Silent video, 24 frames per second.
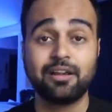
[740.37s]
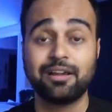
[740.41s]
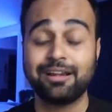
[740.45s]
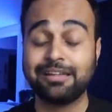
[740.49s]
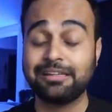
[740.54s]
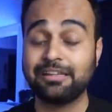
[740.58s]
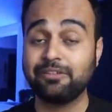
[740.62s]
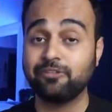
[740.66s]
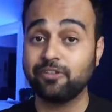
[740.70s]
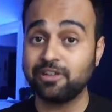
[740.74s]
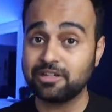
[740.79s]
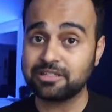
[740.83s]

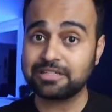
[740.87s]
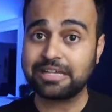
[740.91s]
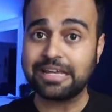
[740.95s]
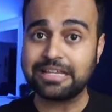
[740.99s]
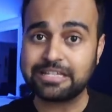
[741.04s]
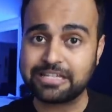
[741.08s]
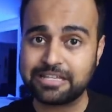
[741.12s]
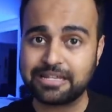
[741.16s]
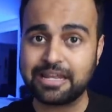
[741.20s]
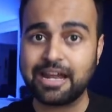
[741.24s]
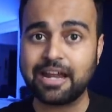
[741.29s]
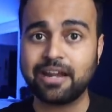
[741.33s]
in the worst
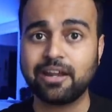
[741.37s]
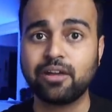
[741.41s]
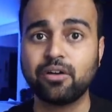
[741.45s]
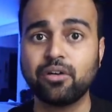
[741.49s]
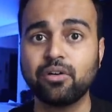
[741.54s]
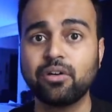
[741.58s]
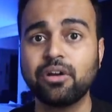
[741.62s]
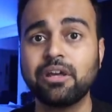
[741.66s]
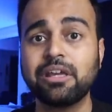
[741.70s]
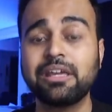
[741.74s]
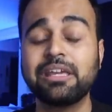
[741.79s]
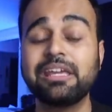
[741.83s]
case
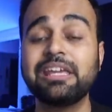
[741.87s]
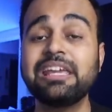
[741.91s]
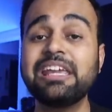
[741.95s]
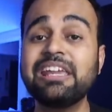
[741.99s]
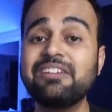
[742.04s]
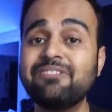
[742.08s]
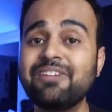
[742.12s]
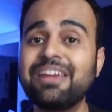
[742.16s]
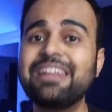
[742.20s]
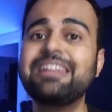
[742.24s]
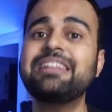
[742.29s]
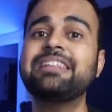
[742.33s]
scenario,
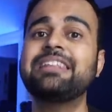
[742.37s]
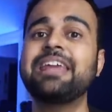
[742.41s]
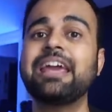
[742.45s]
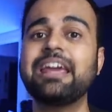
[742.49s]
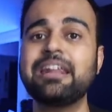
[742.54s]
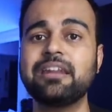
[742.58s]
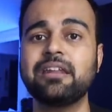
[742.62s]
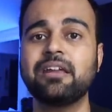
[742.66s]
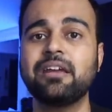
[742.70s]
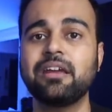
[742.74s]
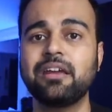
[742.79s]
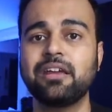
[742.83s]
even
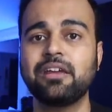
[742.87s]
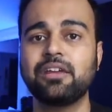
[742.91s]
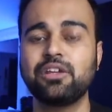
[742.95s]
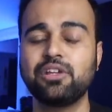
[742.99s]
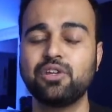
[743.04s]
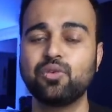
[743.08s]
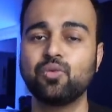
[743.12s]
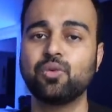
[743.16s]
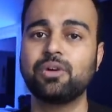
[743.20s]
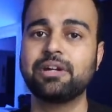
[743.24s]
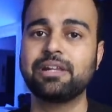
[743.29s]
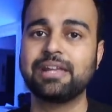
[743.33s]
then
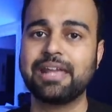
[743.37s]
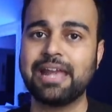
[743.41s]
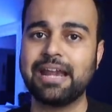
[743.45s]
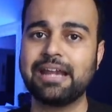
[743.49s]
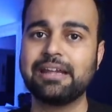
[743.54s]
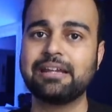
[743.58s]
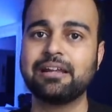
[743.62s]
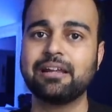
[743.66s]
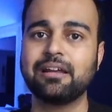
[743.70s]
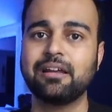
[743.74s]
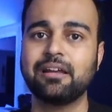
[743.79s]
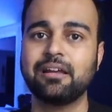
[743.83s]
you would
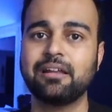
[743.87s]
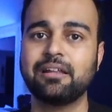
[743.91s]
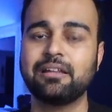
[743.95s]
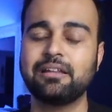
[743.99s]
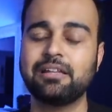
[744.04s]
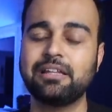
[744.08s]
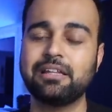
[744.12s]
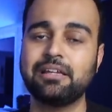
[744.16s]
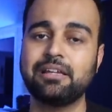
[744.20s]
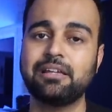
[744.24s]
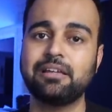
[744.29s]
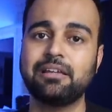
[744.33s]
get
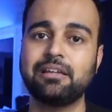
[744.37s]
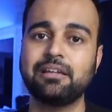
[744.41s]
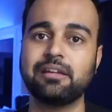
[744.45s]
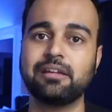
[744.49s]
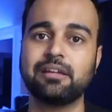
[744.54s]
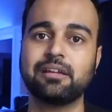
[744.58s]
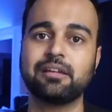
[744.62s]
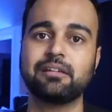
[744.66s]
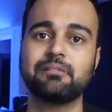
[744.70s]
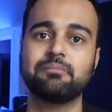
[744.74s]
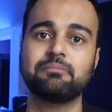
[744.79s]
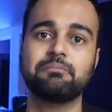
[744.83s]
the
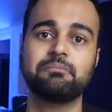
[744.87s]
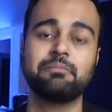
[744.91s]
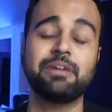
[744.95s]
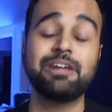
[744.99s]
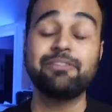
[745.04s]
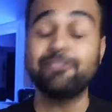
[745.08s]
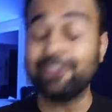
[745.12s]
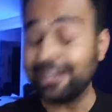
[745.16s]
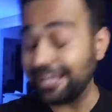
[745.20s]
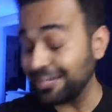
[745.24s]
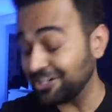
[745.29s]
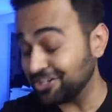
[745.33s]

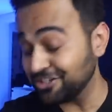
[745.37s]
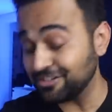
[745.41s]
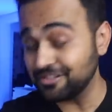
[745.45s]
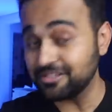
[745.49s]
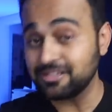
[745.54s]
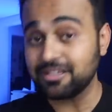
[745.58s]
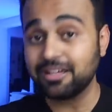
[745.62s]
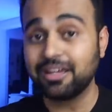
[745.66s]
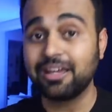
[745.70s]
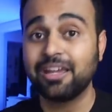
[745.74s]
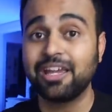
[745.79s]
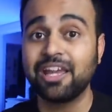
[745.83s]

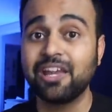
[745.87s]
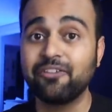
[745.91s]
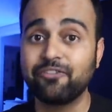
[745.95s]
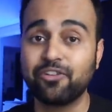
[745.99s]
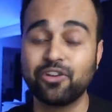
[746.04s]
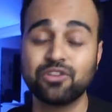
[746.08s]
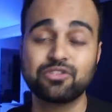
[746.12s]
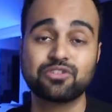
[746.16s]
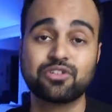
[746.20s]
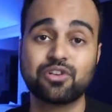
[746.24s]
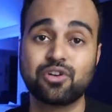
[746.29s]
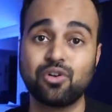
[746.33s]
invitations if
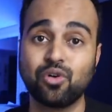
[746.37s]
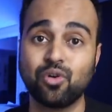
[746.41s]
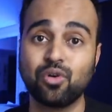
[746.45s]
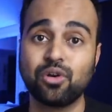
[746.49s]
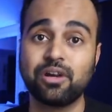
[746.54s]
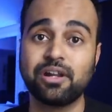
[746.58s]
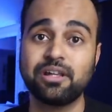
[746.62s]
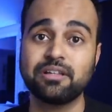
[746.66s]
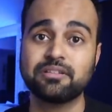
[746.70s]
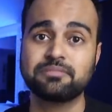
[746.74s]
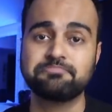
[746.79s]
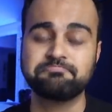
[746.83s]
your
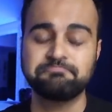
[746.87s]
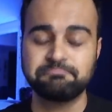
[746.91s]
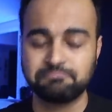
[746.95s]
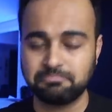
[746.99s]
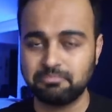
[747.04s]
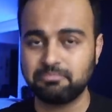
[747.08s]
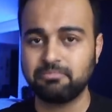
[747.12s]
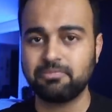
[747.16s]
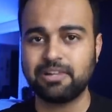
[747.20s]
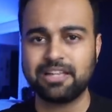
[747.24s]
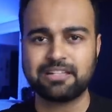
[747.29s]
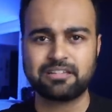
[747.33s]
score is,
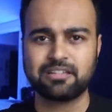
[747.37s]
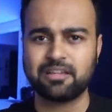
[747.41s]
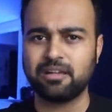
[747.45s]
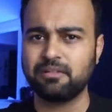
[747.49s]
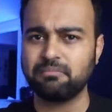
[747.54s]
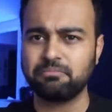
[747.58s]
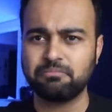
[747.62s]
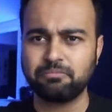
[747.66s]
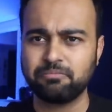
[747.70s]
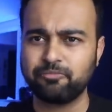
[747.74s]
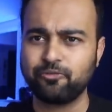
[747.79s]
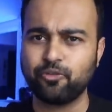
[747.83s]
let's
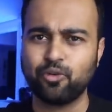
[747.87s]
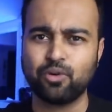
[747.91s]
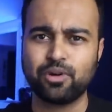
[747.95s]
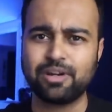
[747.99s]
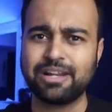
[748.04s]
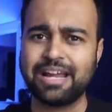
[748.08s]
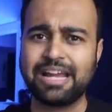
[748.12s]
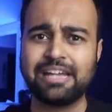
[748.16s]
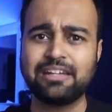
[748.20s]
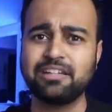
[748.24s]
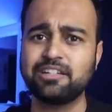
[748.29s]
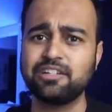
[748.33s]
say,
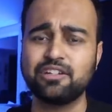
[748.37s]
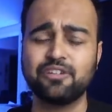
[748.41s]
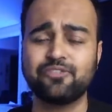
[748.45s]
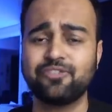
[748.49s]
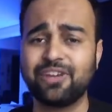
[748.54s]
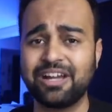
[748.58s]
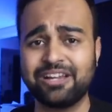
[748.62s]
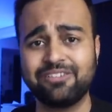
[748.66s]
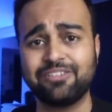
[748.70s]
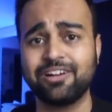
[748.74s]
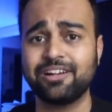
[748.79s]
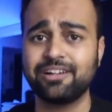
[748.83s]
490 or
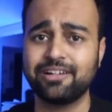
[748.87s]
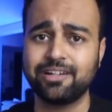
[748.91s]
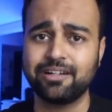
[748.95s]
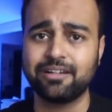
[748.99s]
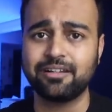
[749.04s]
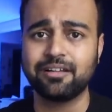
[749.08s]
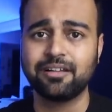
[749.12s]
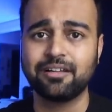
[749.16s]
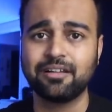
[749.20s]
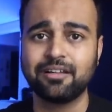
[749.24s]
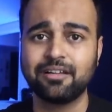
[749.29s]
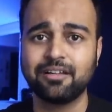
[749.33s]

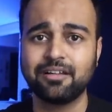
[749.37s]
500.